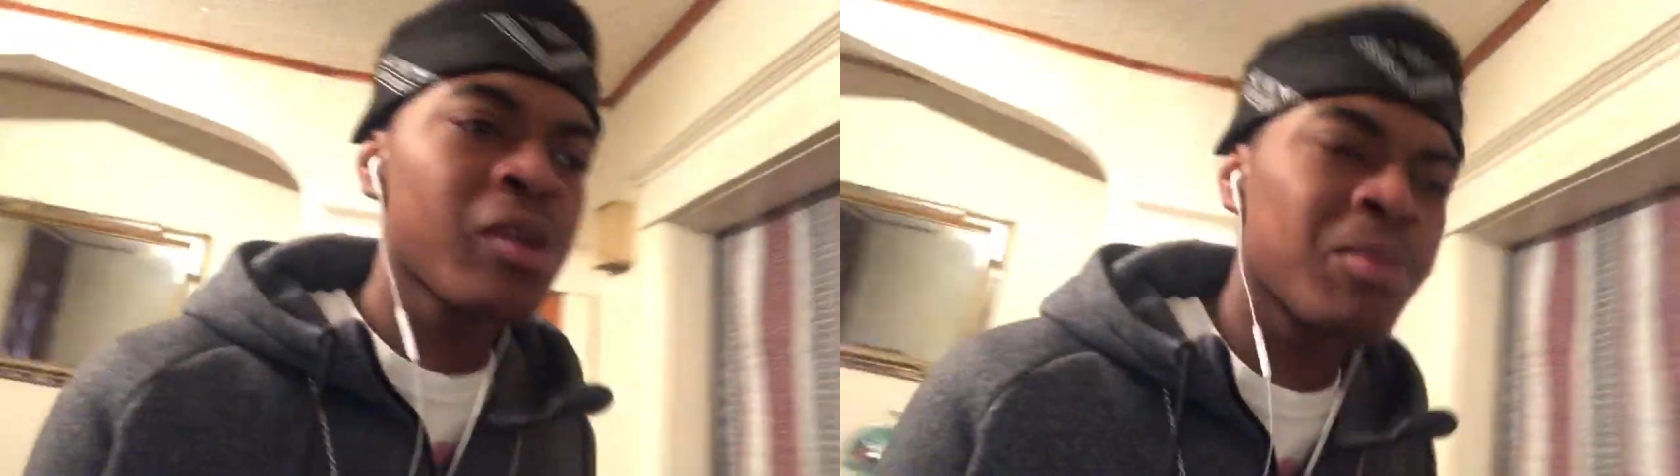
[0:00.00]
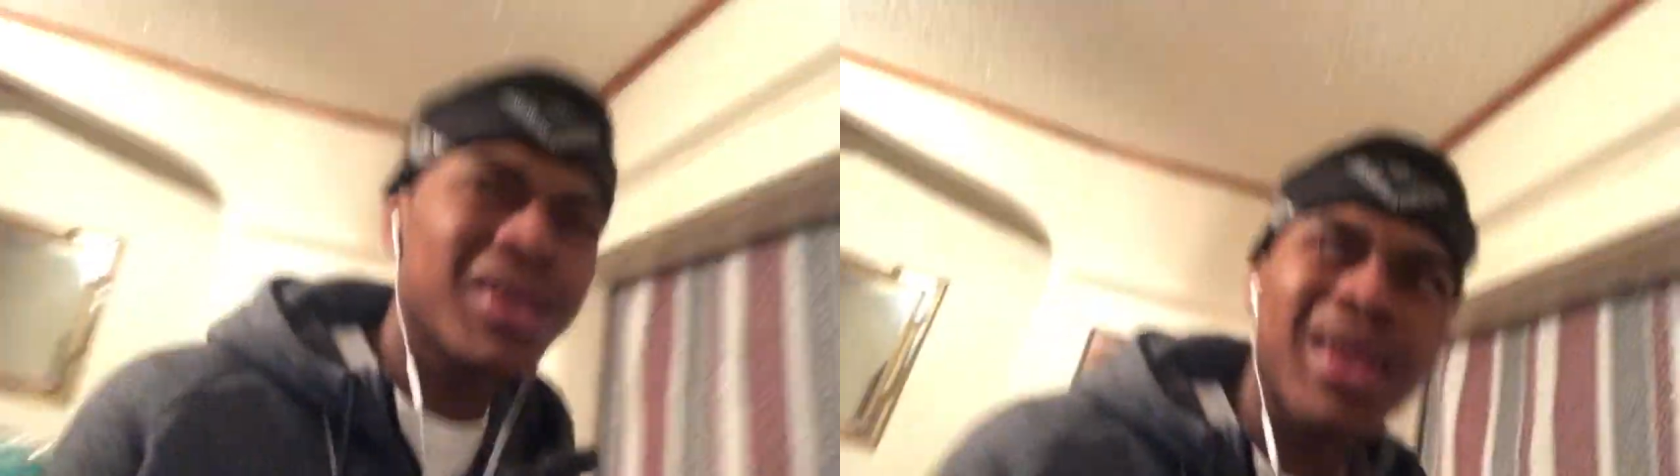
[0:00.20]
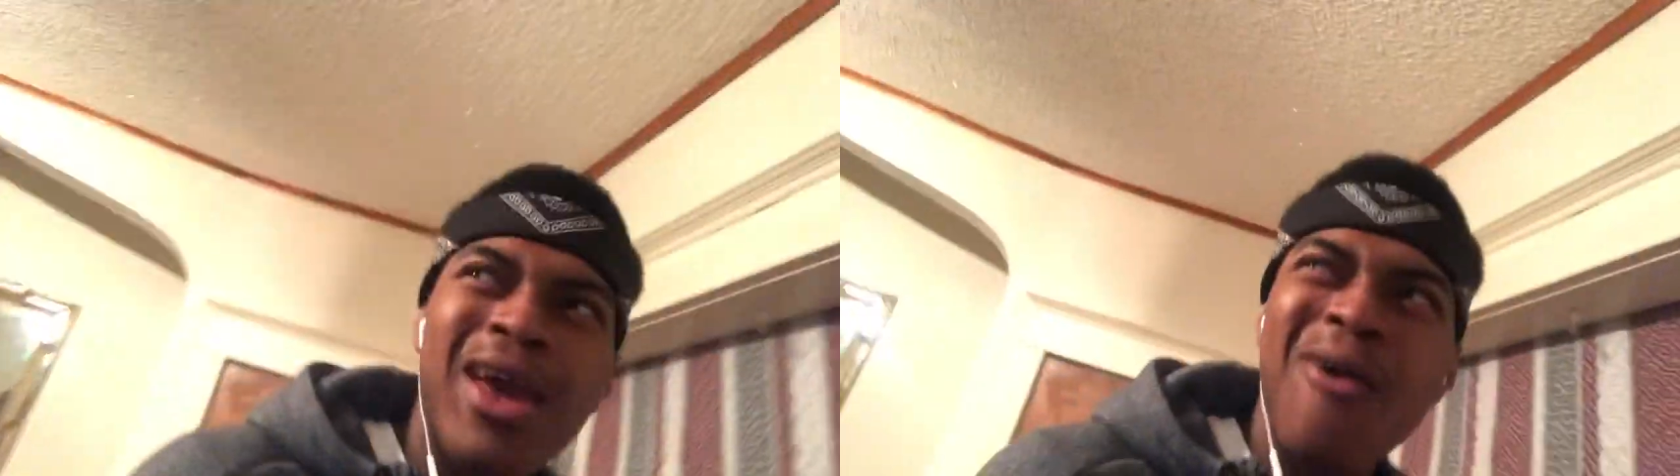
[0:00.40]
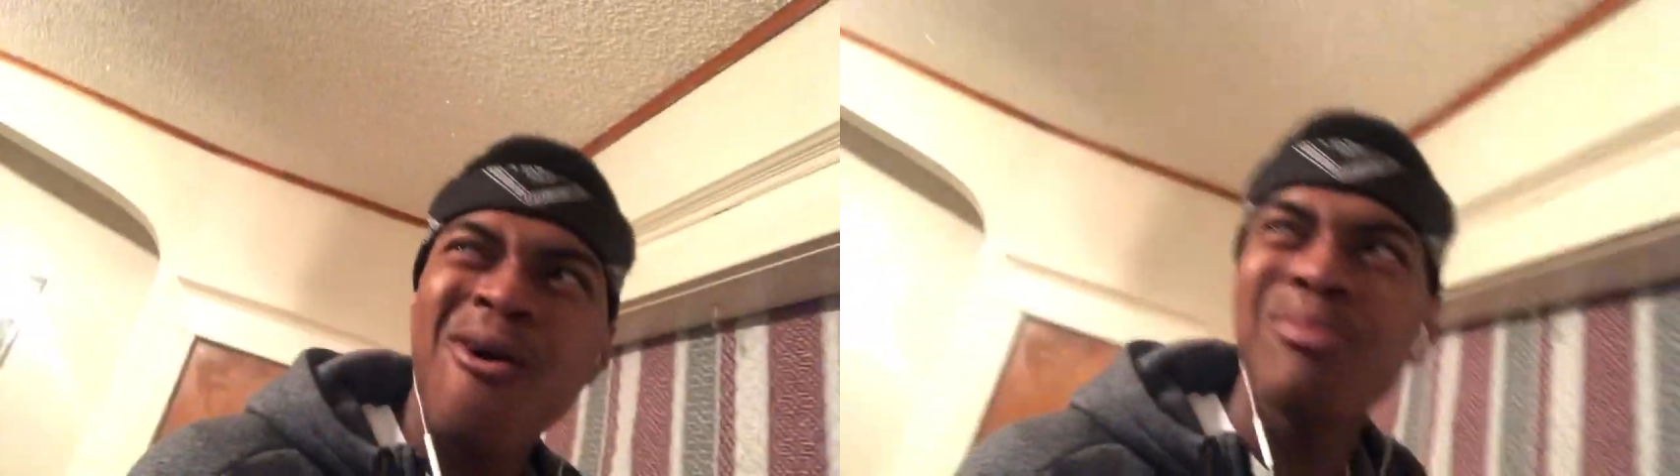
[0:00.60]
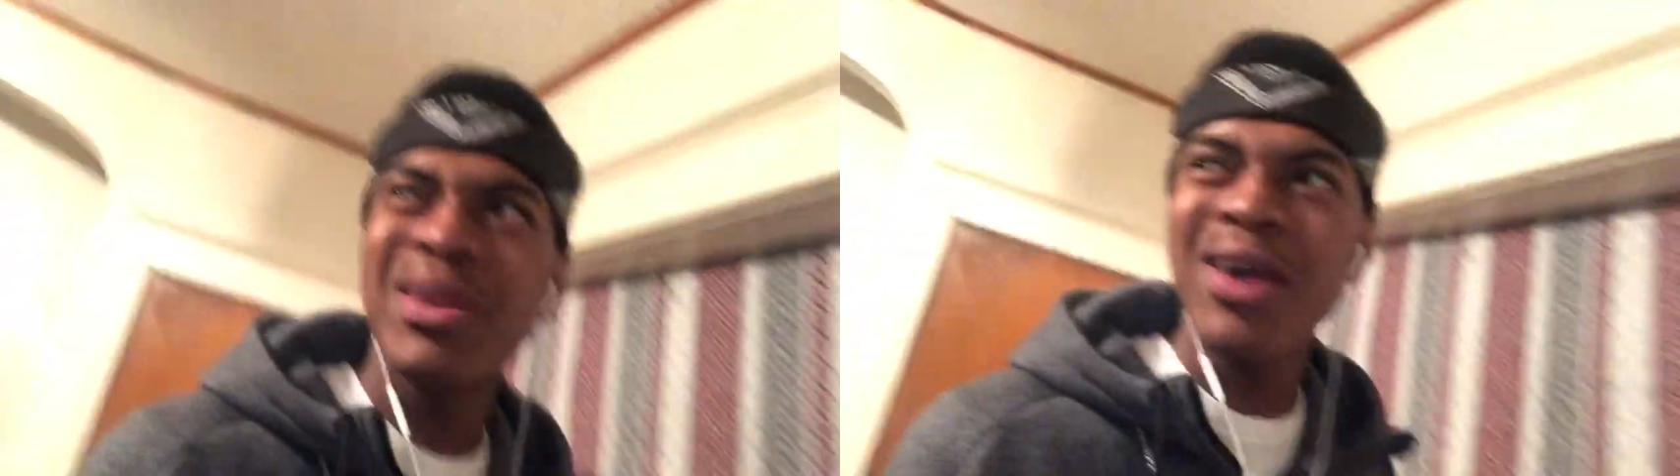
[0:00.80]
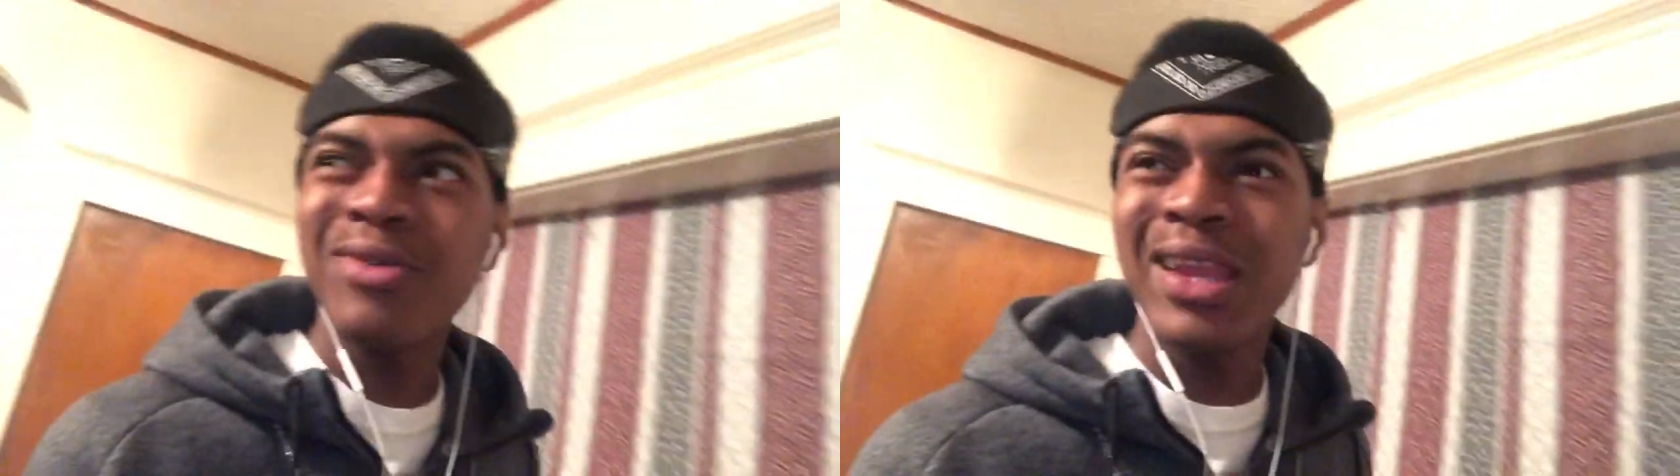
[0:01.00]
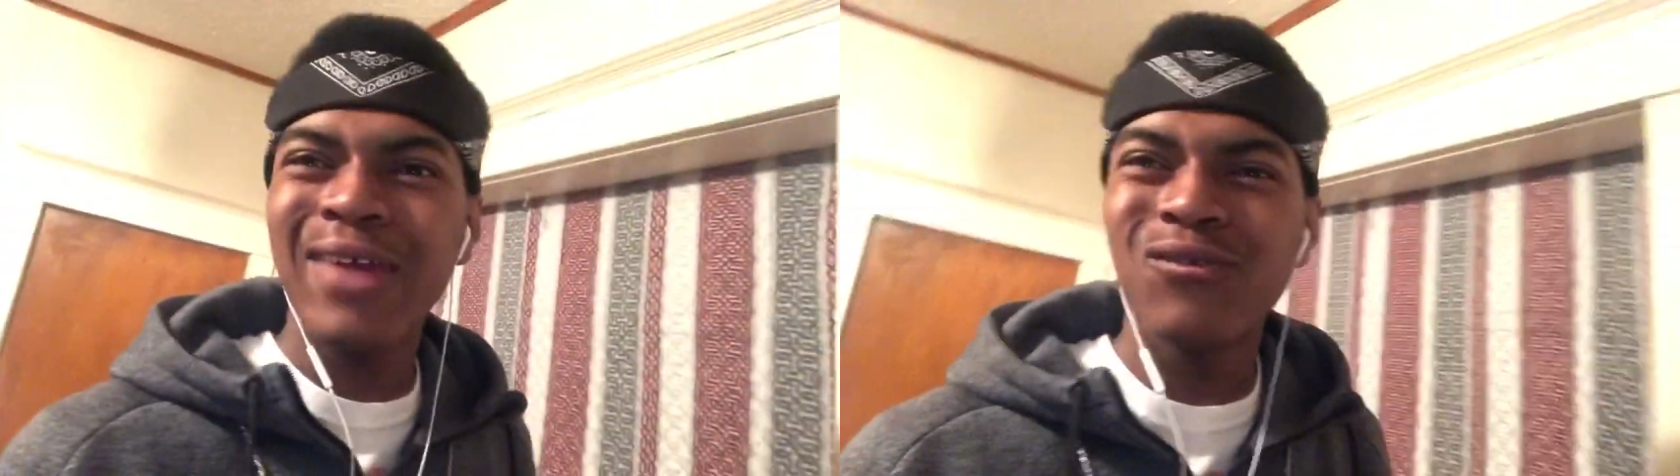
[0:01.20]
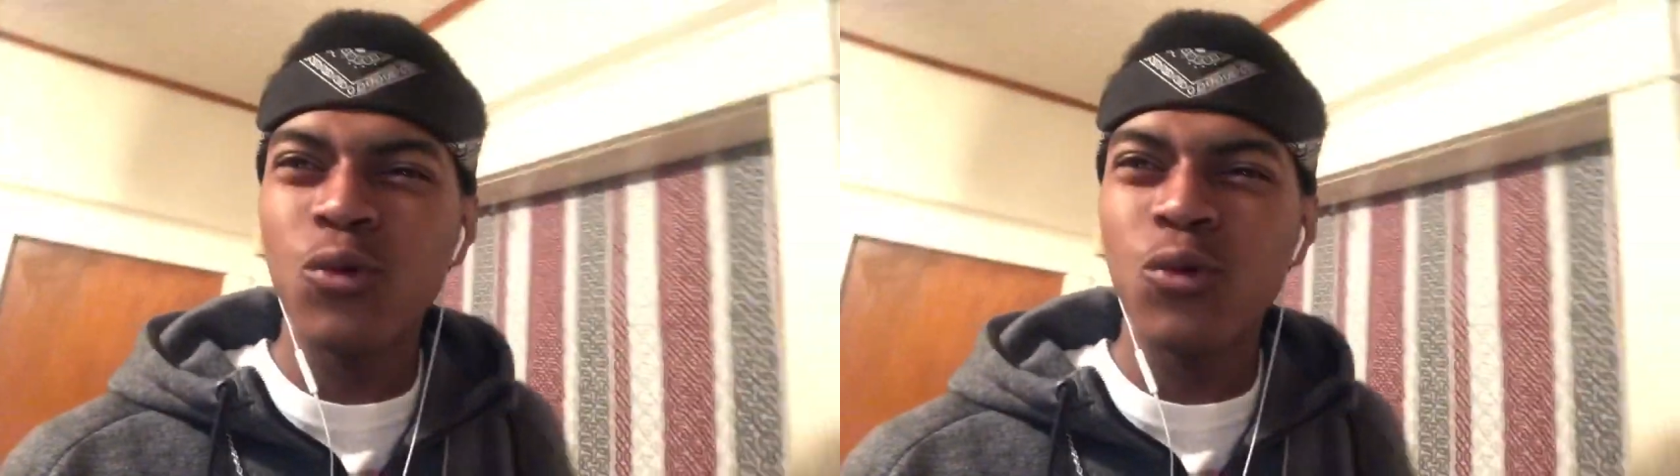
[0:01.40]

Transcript: But now I'm down to like